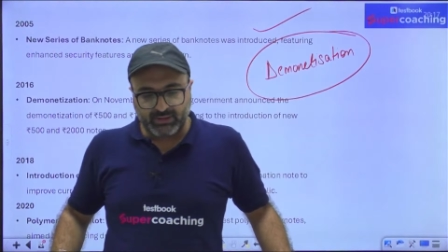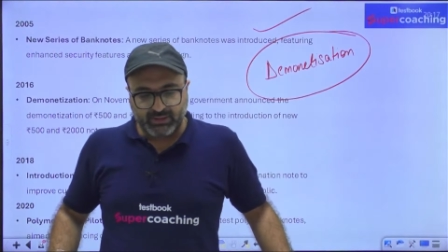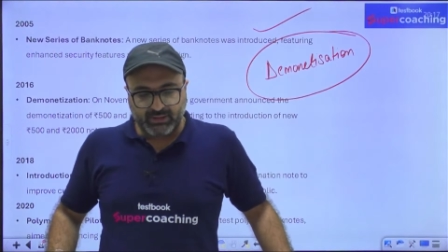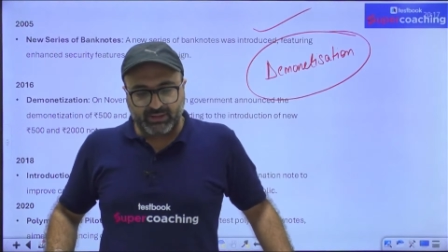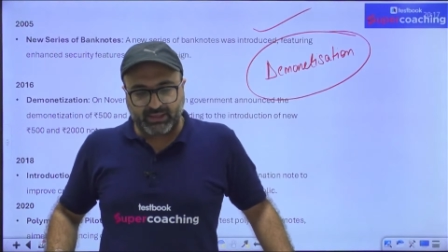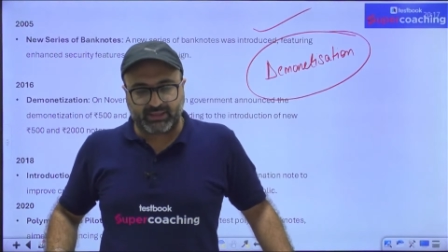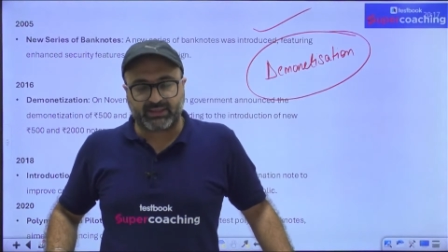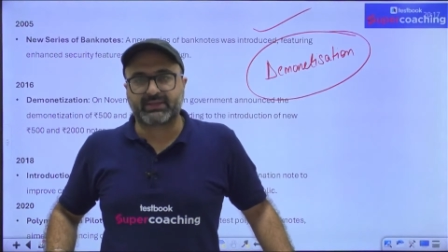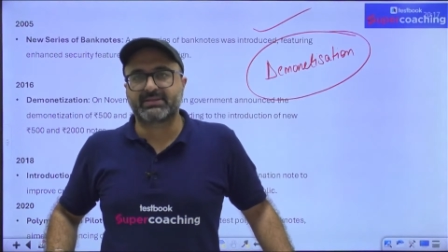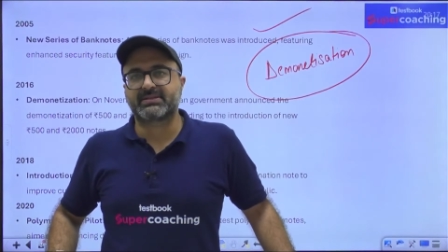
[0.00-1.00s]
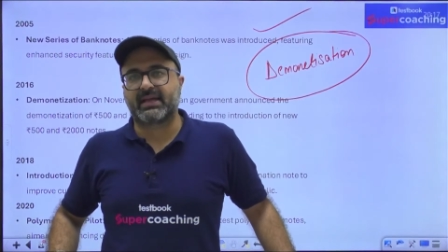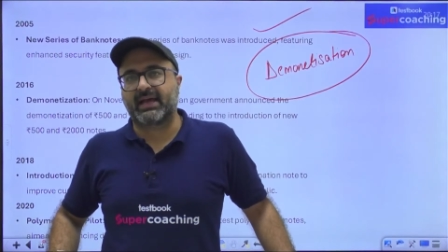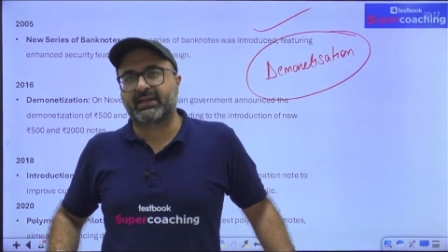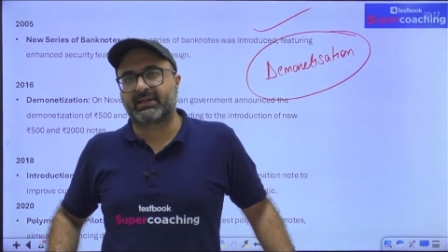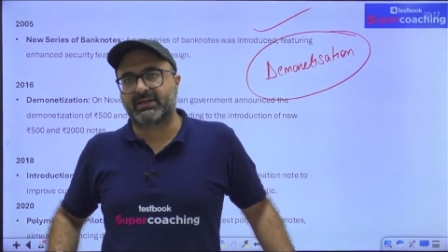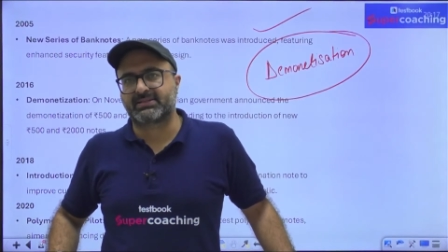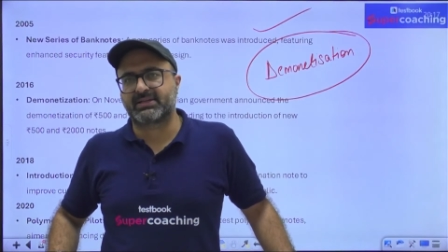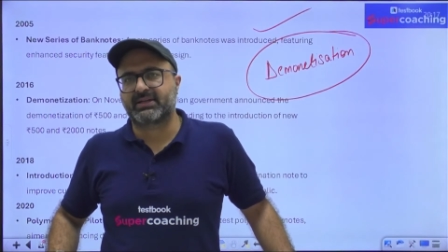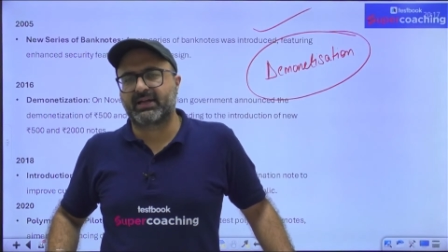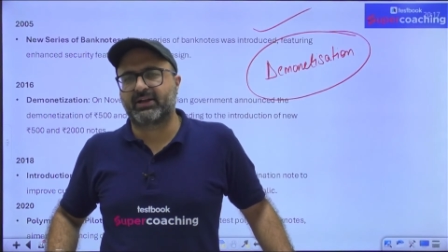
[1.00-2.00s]
And
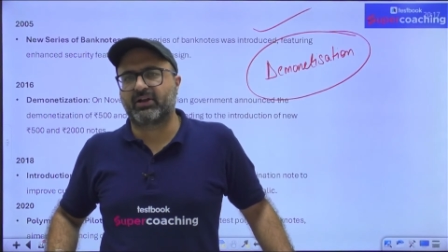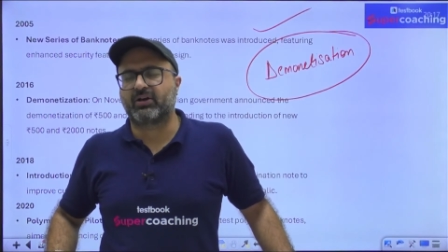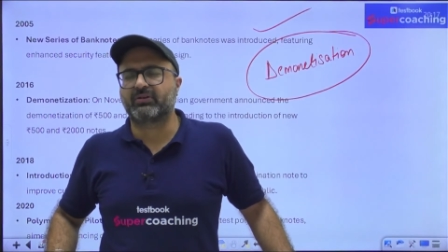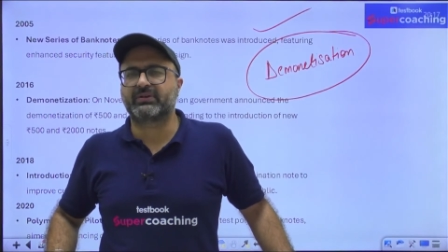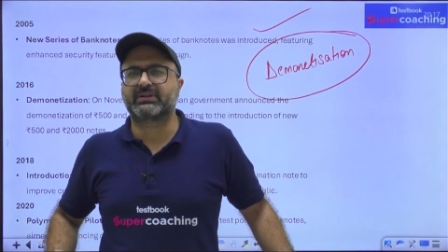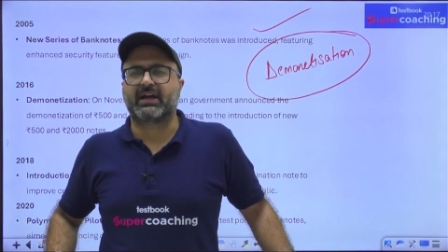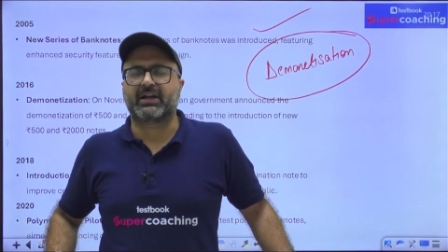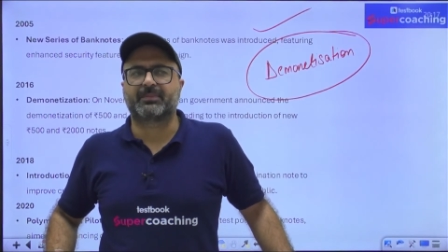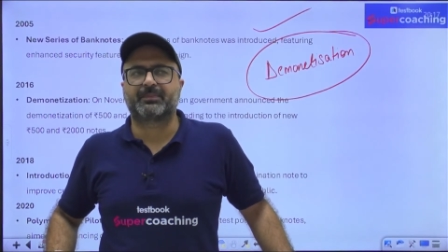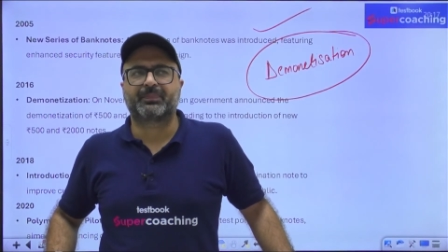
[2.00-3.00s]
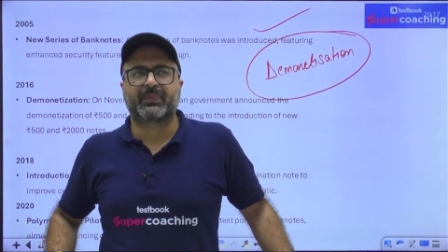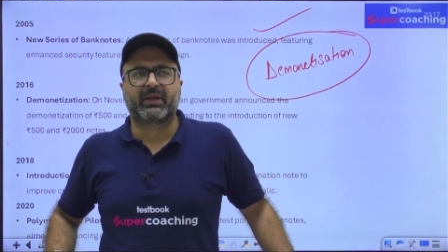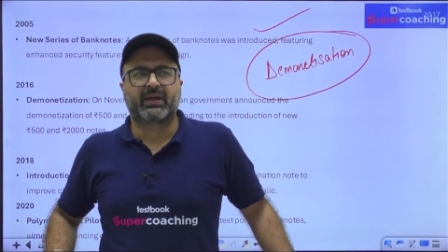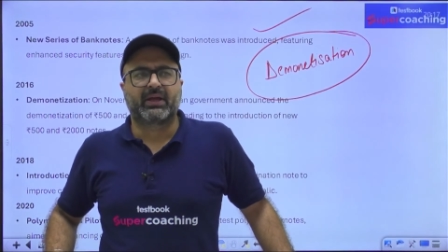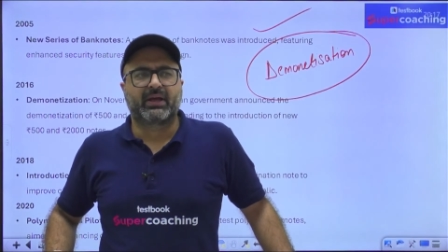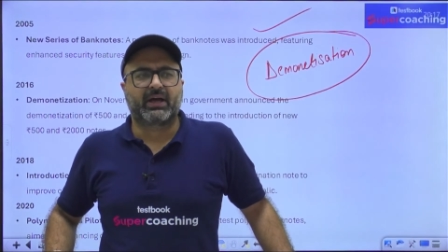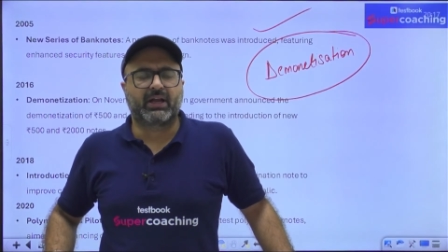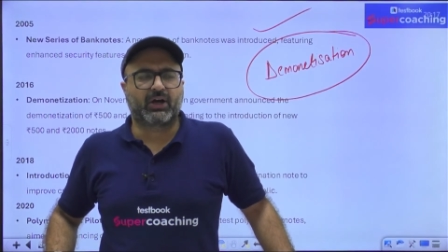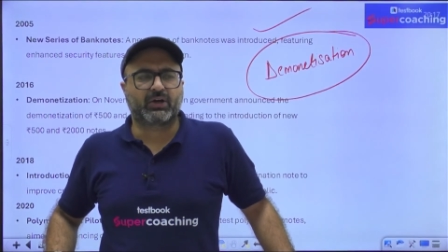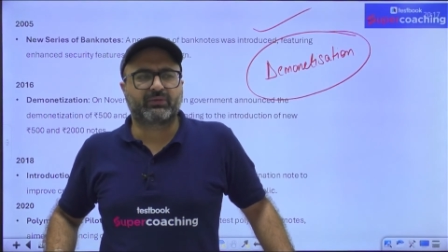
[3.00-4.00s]
along with that,
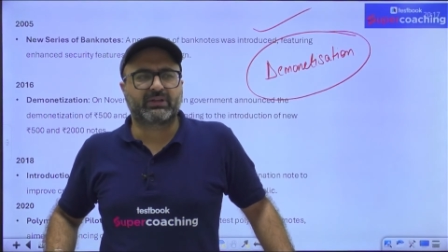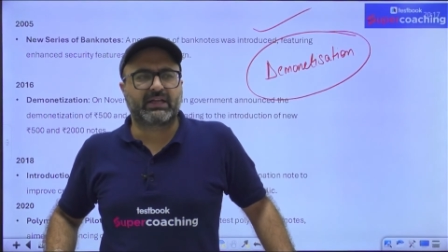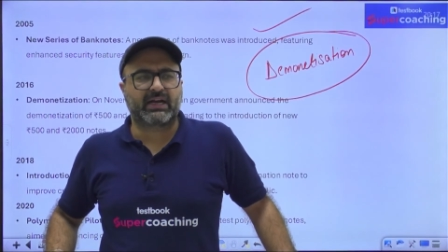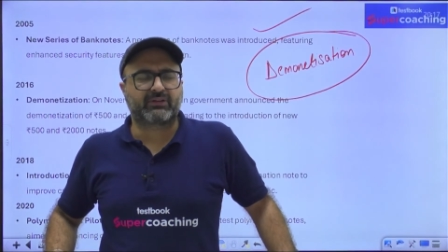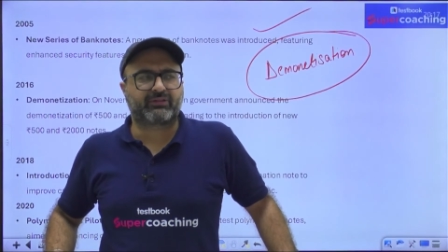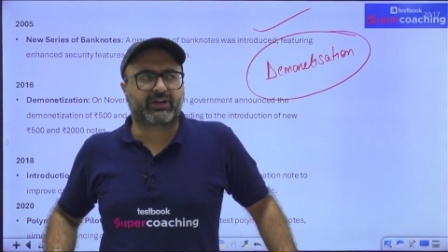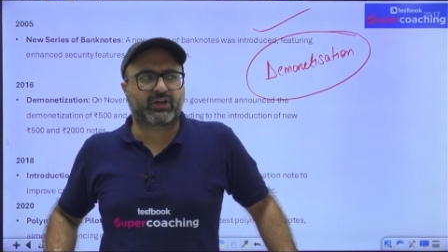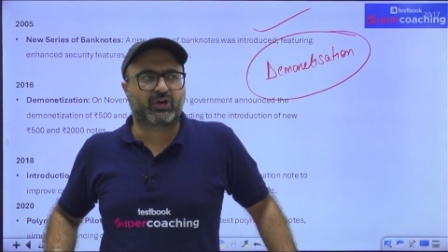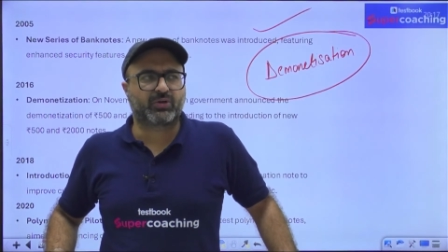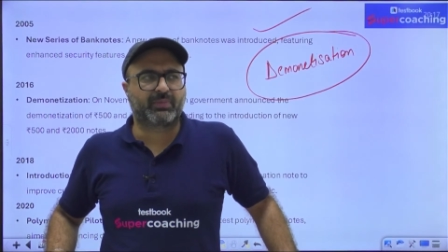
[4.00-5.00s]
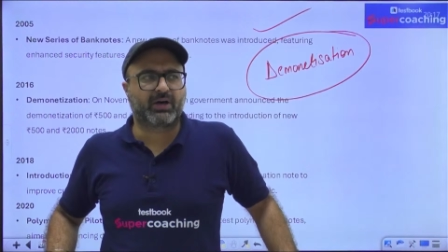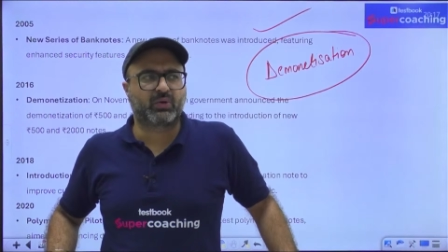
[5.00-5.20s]
if I talk about